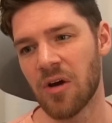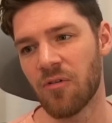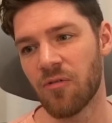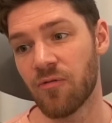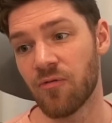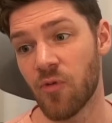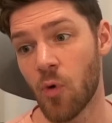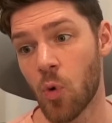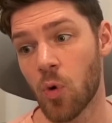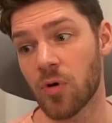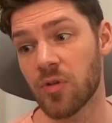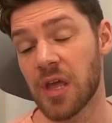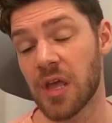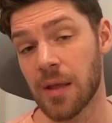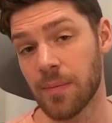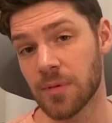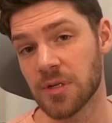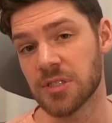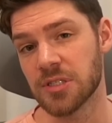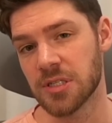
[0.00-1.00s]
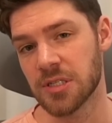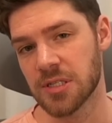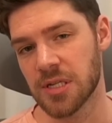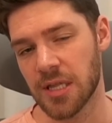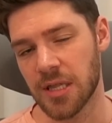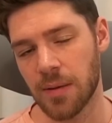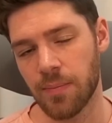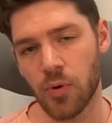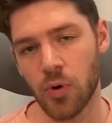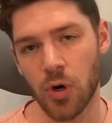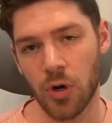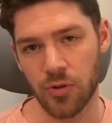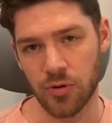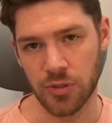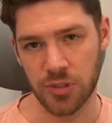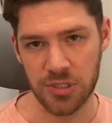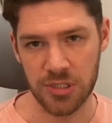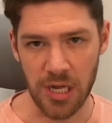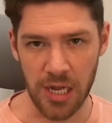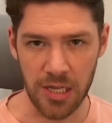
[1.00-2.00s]
for the images that they put on their
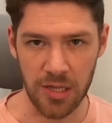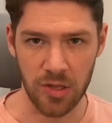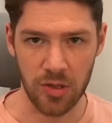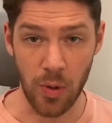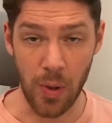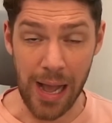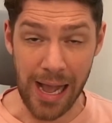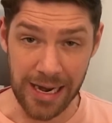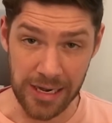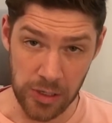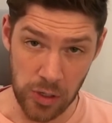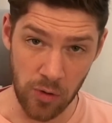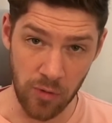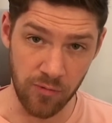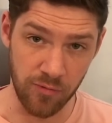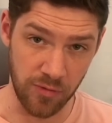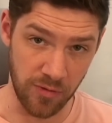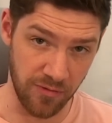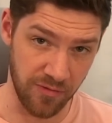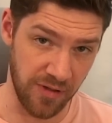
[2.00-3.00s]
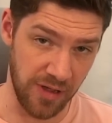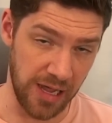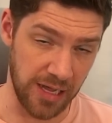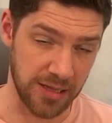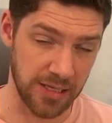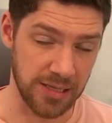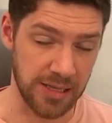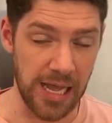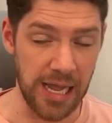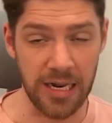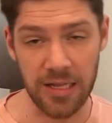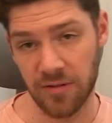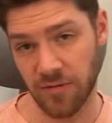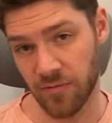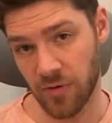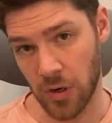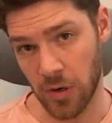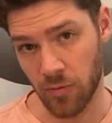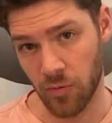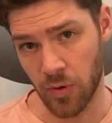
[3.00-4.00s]
sites. So I know for a fact that that is a
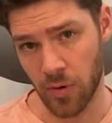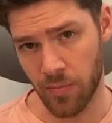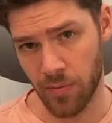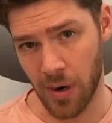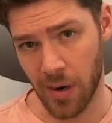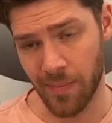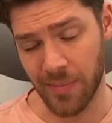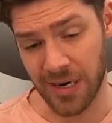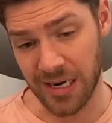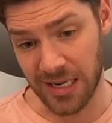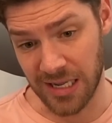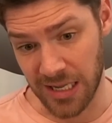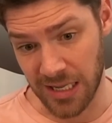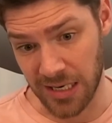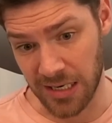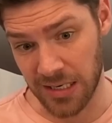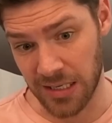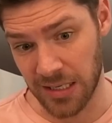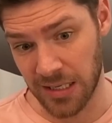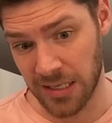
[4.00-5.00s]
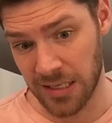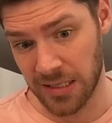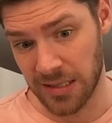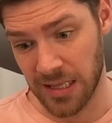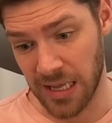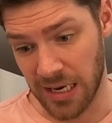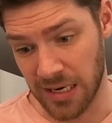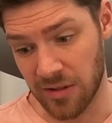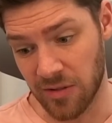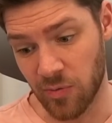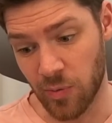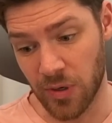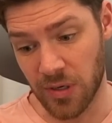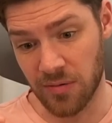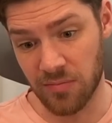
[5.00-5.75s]
very real problem. And again, that is what